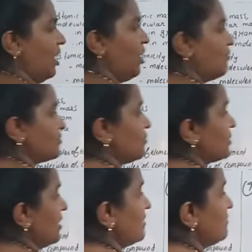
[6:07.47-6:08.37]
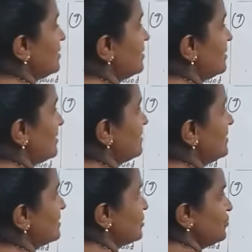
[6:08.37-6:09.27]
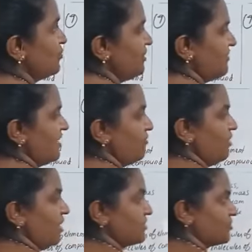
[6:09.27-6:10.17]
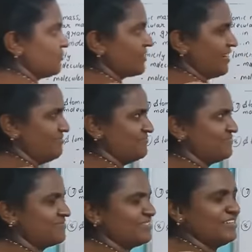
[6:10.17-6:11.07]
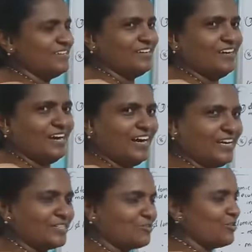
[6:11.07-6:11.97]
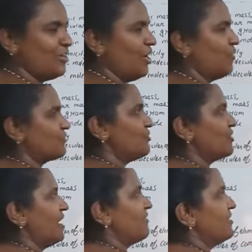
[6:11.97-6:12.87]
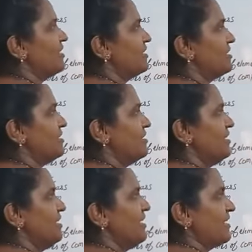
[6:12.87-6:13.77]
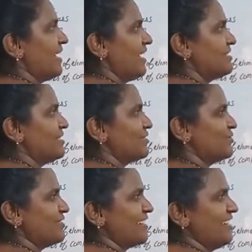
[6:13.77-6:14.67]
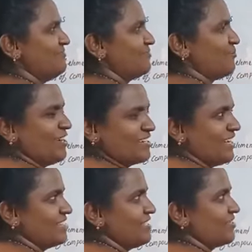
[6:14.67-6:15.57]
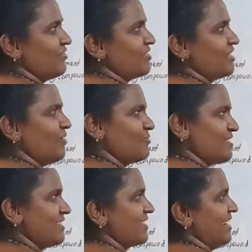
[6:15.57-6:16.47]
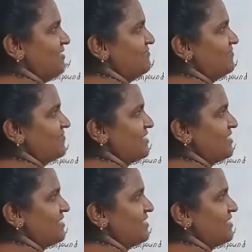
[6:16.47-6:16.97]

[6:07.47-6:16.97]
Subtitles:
How to convert this unified mass to gram. I told you how to convert kg to gram. 1 kg equal to 1000 gram.